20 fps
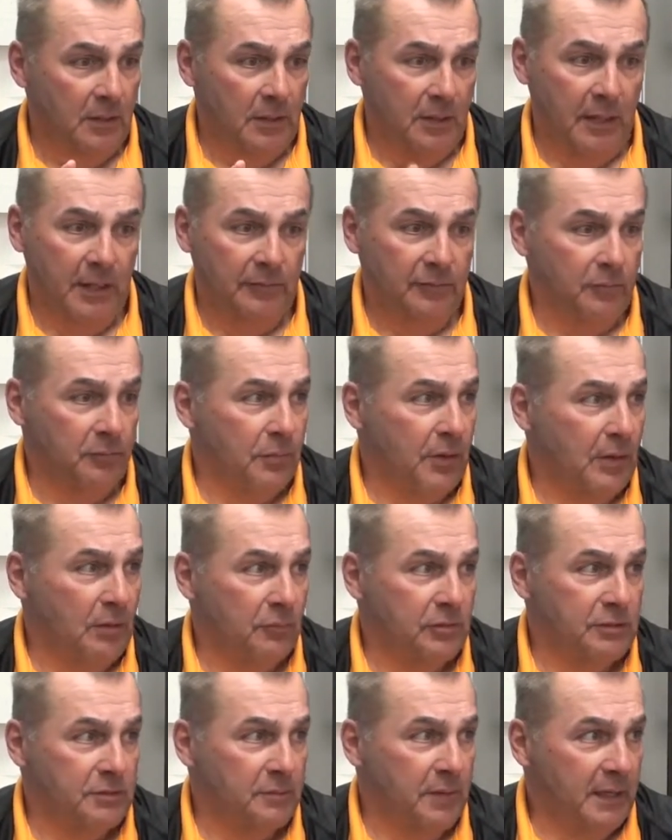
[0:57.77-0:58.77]
Heather
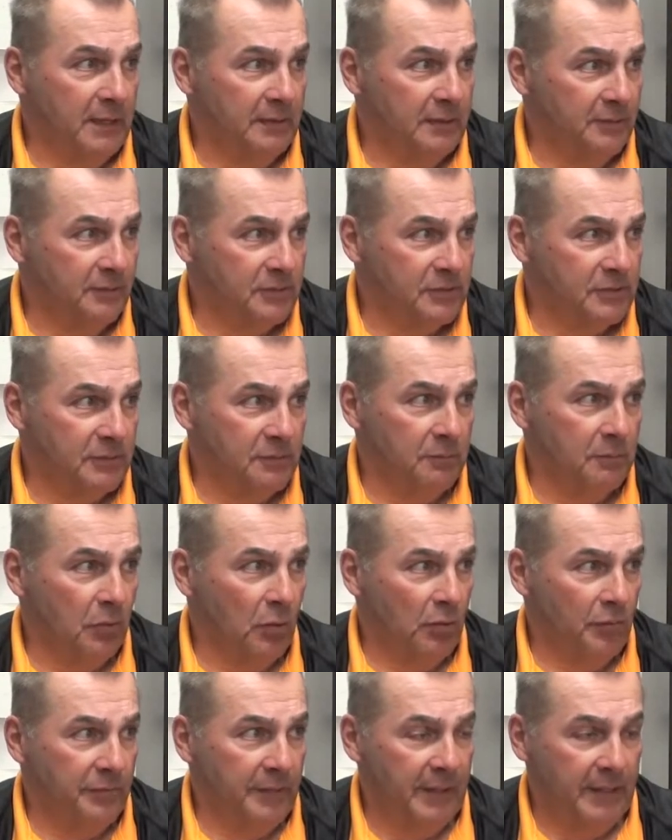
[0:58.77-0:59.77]
Brown was magnificent
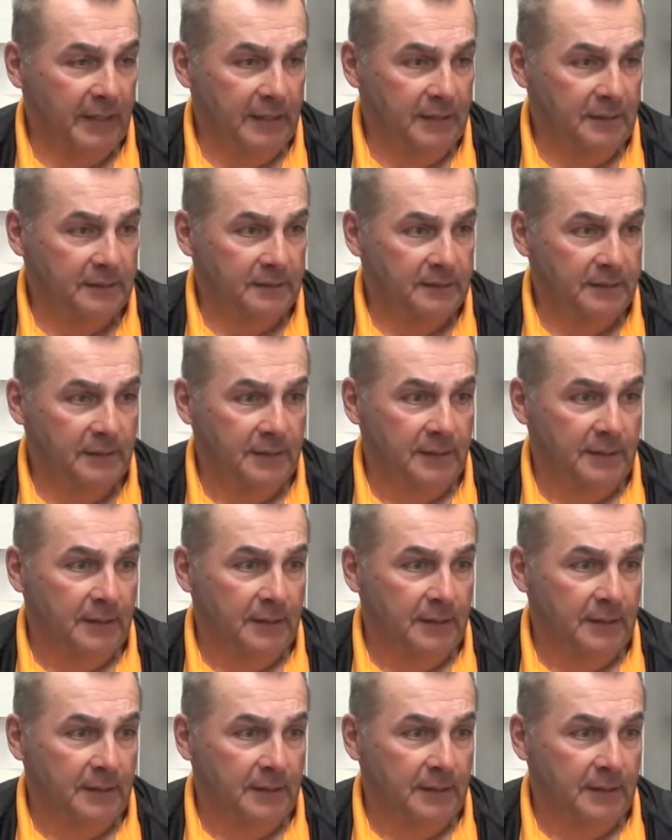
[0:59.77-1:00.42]
both days.